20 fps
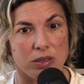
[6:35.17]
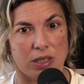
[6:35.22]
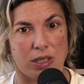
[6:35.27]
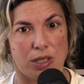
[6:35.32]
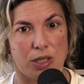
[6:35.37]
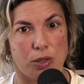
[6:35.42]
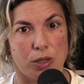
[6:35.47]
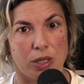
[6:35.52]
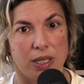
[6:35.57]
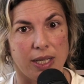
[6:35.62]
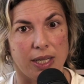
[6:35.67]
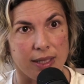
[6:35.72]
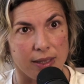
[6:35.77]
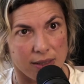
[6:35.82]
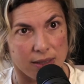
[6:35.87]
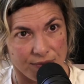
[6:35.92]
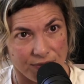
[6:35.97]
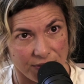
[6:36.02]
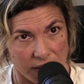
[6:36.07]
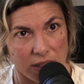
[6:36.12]
security in
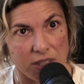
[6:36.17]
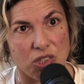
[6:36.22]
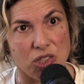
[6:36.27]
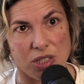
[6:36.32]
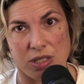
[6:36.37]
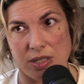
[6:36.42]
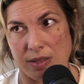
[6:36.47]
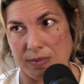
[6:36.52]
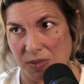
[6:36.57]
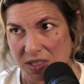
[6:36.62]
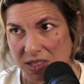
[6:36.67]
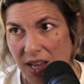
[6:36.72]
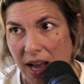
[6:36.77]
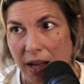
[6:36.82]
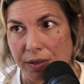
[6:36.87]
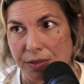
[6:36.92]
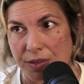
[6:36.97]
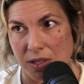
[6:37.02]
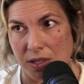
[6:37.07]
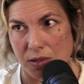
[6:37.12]
the villages
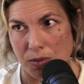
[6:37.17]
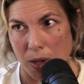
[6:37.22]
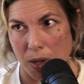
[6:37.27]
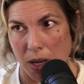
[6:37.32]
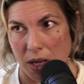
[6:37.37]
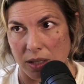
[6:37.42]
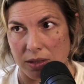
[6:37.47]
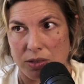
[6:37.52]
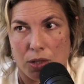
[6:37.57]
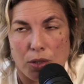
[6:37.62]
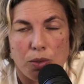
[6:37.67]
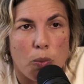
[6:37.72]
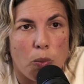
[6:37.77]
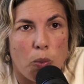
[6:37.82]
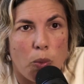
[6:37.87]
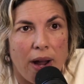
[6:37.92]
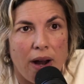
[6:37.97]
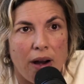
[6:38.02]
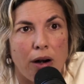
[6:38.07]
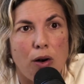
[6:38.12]
themselves as well. So
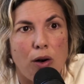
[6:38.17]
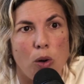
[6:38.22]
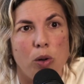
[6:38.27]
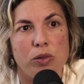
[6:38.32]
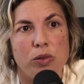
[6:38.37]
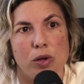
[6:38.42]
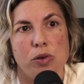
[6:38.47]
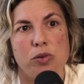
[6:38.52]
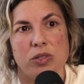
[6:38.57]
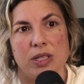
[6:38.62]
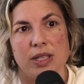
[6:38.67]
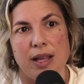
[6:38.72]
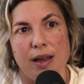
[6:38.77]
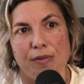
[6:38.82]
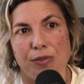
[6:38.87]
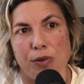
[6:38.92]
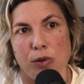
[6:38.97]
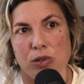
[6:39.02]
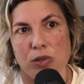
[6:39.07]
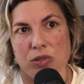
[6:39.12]
where are all those
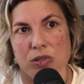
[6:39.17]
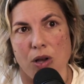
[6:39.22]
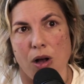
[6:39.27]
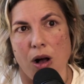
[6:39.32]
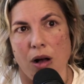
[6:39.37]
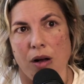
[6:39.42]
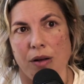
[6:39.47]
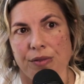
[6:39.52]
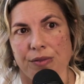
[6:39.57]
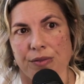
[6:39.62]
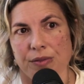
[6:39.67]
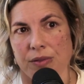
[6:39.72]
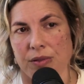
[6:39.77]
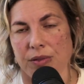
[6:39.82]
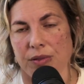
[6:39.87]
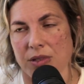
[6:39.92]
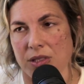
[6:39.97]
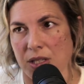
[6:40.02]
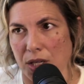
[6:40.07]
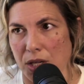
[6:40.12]
levels of
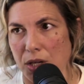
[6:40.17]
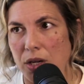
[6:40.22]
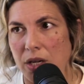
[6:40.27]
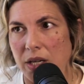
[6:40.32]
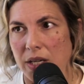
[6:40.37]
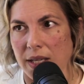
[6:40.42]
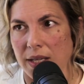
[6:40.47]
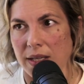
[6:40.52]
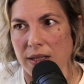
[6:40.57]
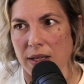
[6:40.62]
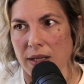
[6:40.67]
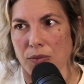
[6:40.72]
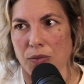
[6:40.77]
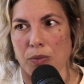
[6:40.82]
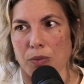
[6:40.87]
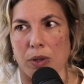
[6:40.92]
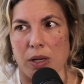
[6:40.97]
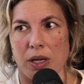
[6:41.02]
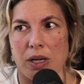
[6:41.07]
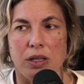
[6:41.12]
security that
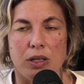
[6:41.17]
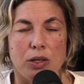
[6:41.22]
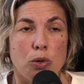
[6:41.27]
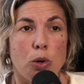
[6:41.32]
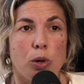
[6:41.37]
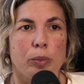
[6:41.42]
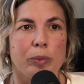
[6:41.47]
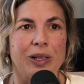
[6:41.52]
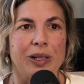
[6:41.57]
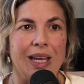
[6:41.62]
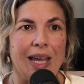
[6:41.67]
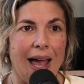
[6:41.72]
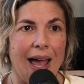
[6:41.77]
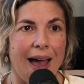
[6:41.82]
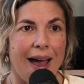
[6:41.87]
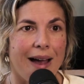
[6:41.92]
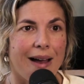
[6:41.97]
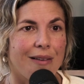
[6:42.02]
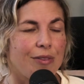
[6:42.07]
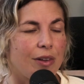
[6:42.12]
we normally
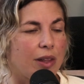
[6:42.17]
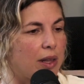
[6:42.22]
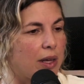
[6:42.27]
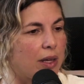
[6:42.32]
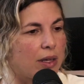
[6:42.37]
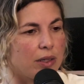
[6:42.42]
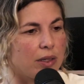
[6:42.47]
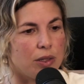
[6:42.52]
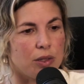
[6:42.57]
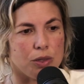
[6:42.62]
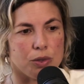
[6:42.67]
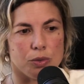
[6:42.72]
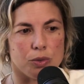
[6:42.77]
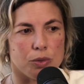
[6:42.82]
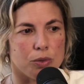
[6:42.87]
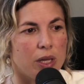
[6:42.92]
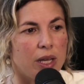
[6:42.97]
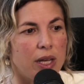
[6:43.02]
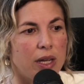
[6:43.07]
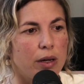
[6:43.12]
have? And then
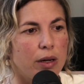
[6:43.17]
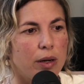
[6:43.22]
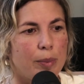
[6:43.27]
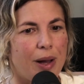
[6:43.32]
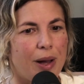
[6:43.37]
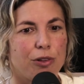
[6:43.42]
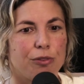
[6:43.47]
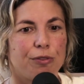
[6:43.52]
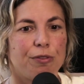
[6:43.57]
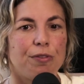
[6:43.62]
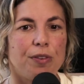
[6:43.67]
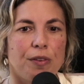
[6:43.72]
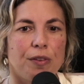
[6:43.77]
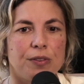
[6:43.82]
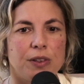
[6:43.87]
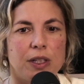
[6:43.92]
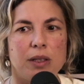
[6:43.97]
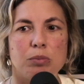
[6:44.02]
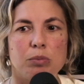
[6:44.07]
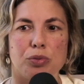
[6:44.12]
you hear about
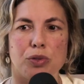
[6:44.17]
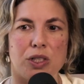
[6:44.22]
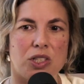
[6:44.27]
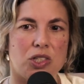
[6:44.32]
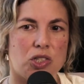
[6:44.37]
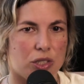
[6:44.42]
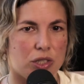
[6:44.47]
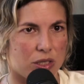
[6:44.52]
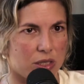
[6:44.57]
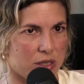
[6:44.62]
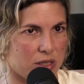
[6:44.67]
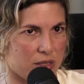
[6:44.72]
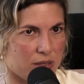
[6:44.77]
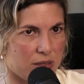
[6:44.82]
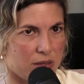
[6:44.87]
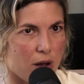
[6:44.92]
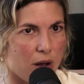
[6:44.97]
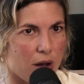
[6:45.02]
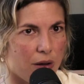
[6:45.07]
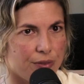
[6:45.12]
15 breaches
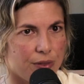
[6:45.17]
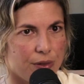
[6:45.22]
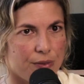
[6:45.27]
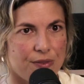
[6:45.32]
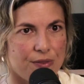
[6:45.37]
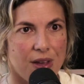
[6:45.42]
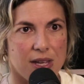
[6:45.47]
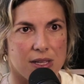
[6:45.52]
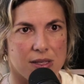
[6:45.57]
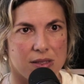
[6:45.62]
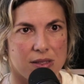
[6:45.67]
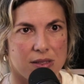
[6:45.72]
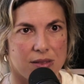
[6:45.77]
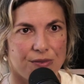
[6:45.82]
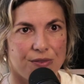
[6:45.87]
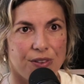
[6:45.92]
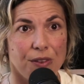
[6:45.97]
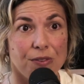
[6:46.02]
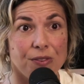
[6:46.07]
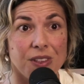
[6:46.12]
of the fence.
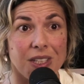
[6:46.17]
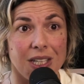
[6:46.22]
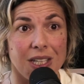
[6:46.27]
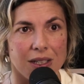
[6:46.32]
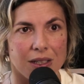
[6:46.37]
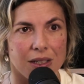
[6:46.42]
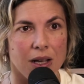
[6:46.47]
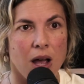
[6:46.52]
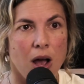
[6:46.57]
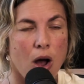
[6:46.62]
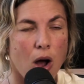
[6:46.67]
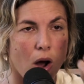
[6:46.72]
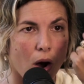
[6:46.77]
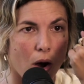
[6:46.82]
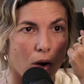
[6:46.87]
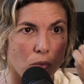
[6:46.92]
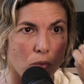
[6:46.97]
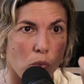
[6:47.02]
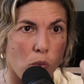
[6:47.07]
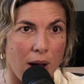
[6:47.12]
15.
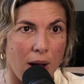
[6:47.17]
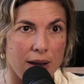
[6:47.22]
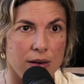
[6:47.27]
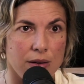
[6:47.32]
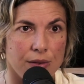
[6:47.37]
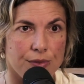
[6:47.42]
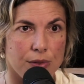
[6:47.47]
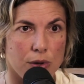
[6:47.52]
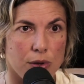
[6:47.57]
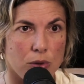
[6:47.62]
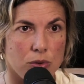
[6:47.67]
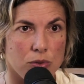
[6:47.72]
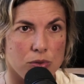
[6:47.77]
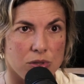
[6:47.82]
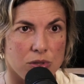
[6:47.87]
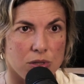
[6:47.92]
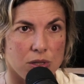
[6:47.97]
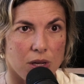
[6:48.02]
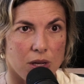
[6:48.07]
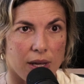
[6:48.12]
On one of
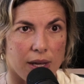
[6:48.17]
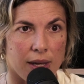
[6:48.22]
those